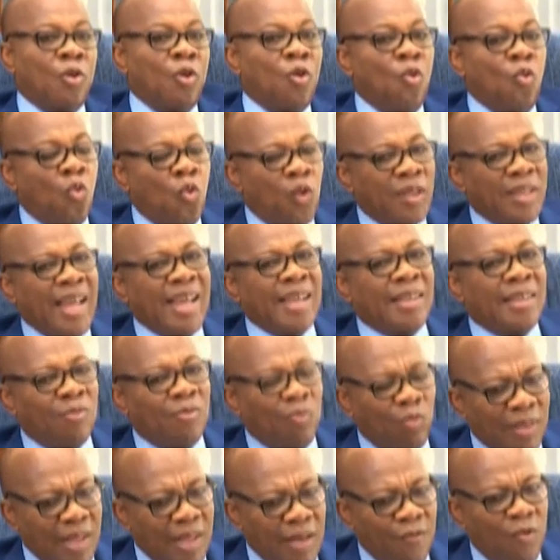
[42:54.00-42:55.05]
What I
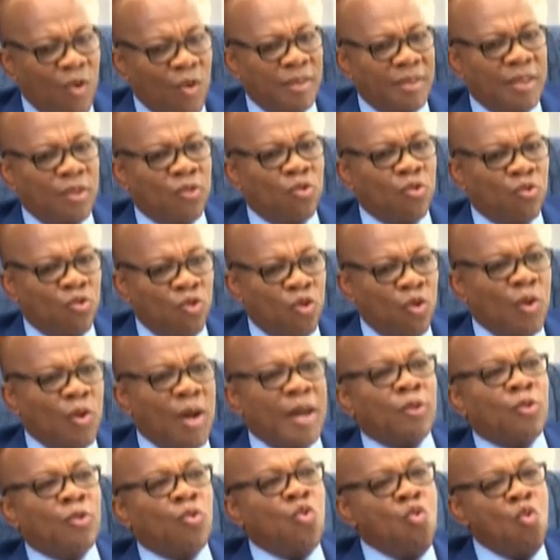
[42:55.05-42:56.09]
would have wanted to know
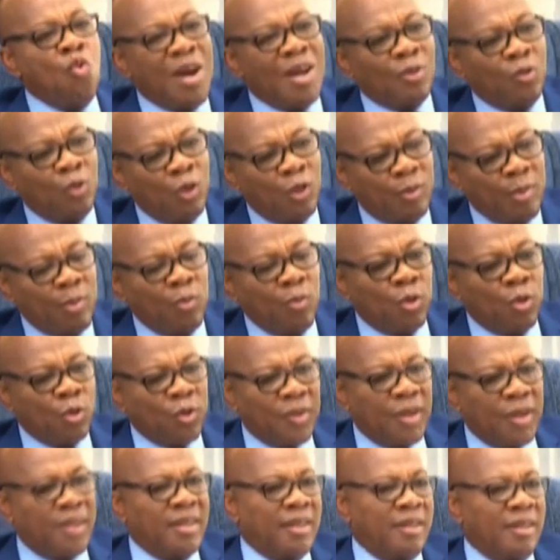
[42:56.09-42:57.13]
are who are those people who
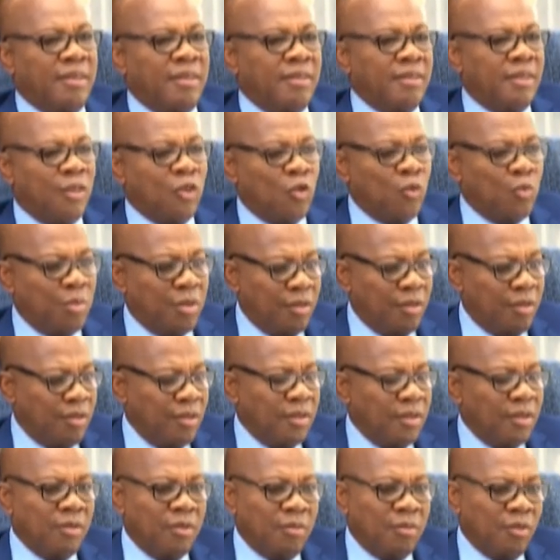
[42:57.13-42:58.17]
surrendered? They should be,
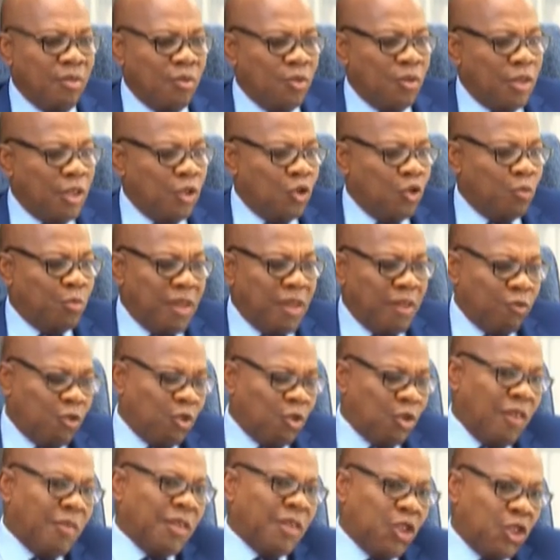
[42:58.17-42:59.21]
they should be, should
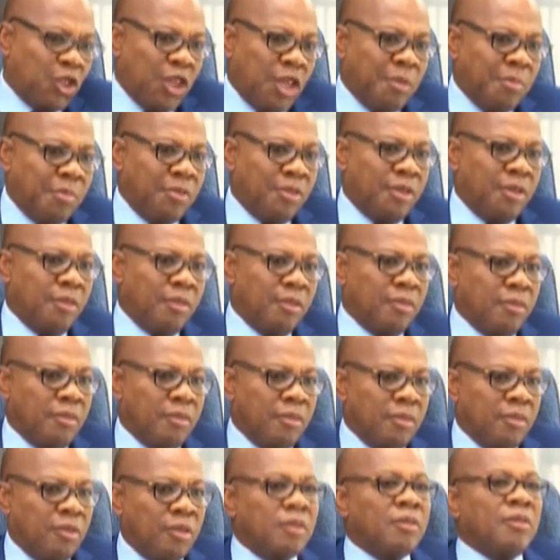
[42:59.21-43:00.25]
have been shamed. Name should
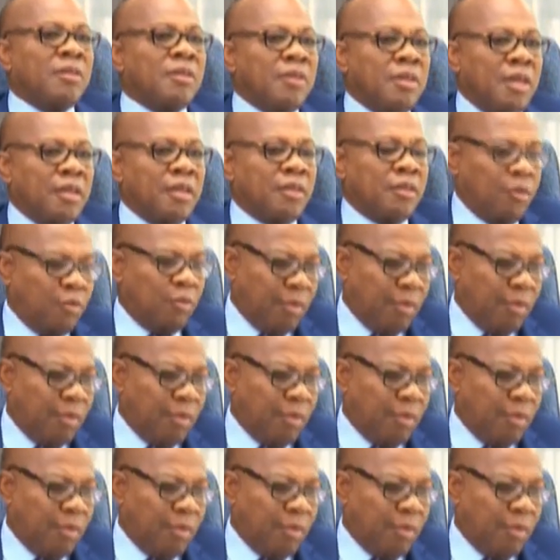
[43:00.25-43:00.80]
be published. Yes,